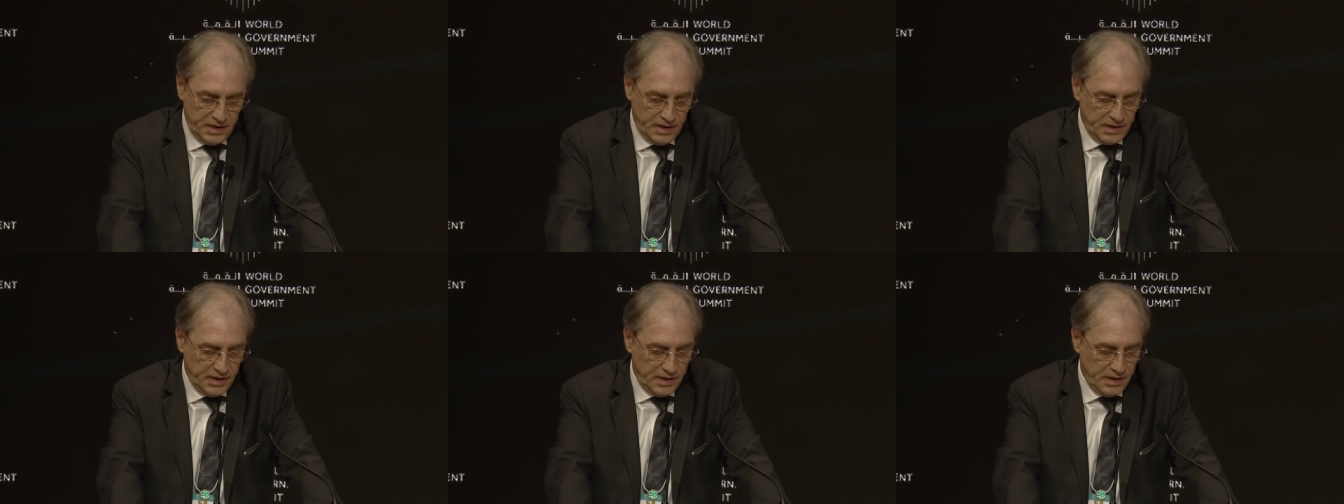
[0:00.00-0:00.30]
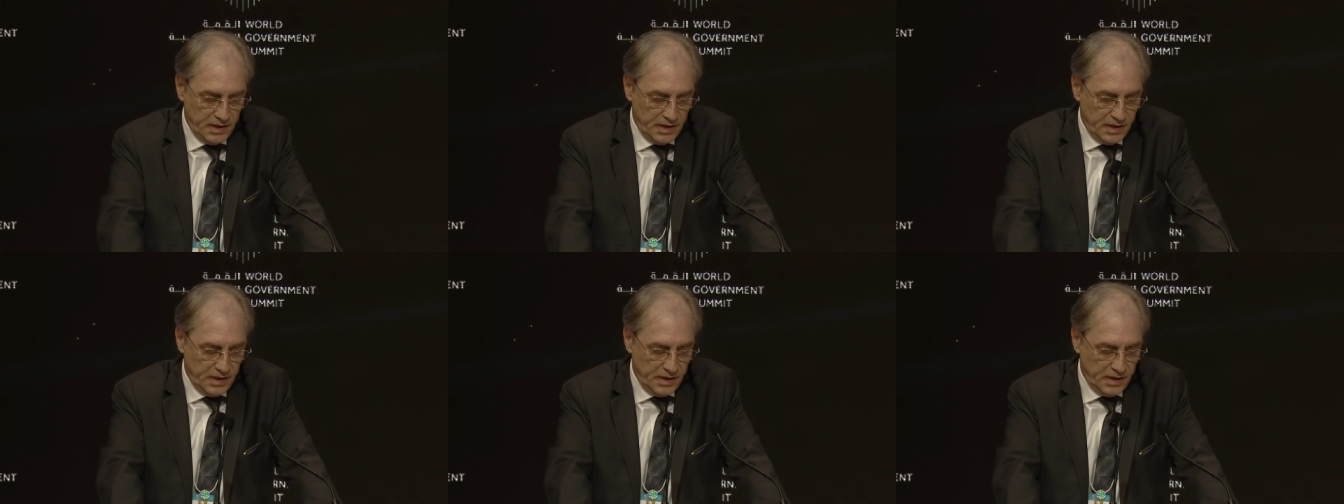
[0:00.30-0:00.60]

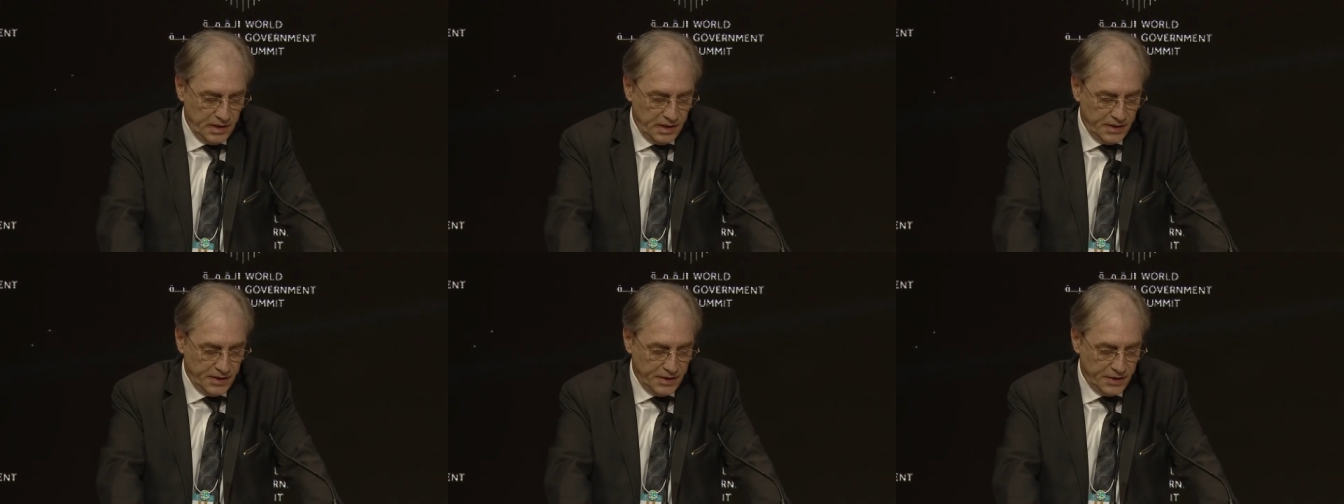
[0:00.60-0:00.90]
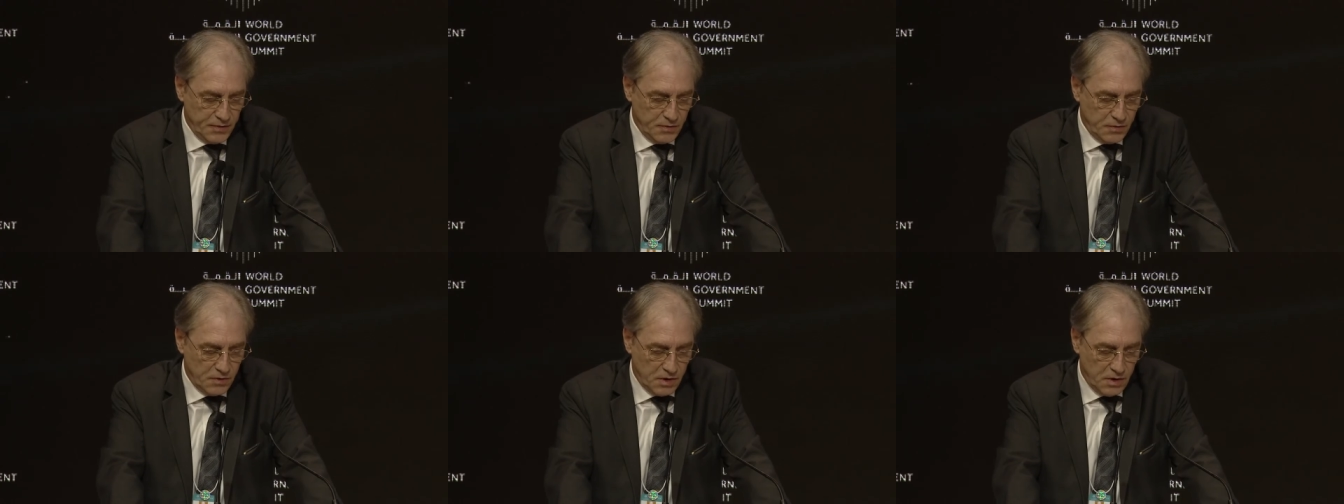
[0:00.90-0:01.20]
in
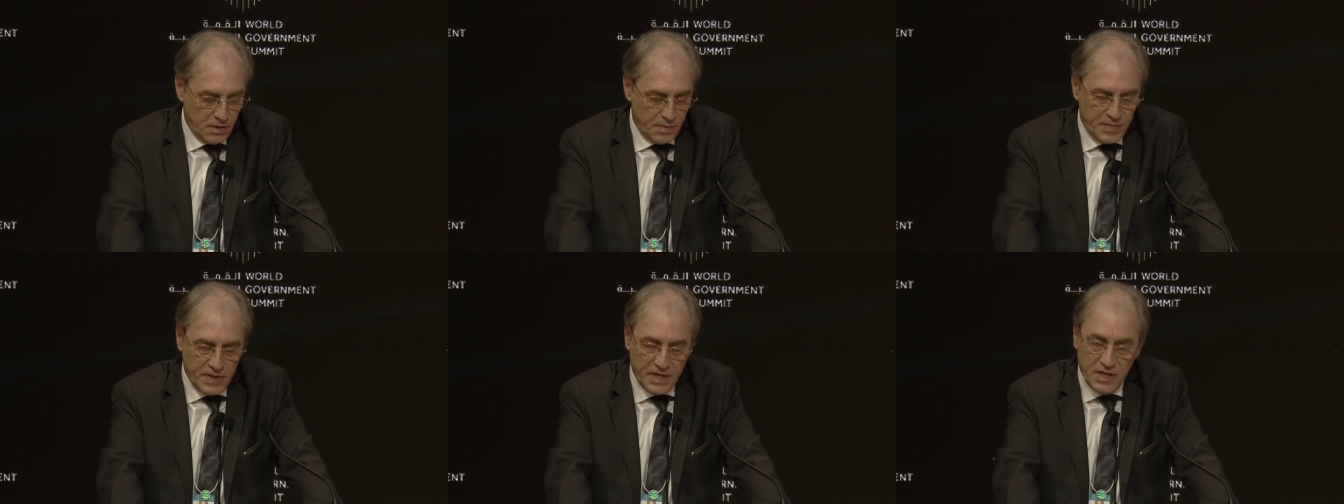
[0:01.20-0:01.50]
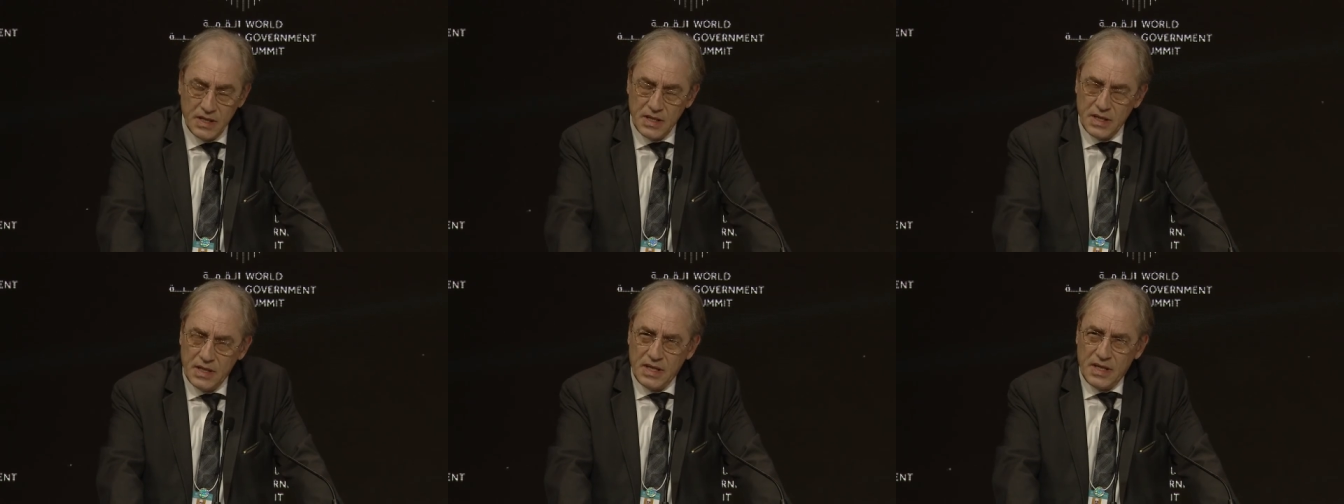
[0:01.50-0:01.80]

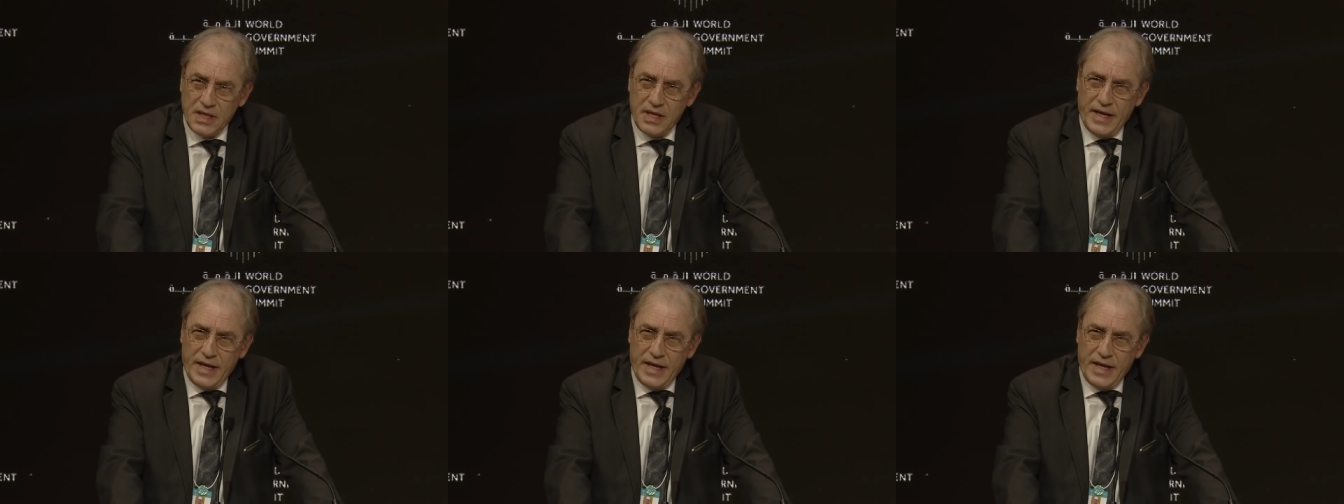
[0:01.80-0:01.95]
Europe.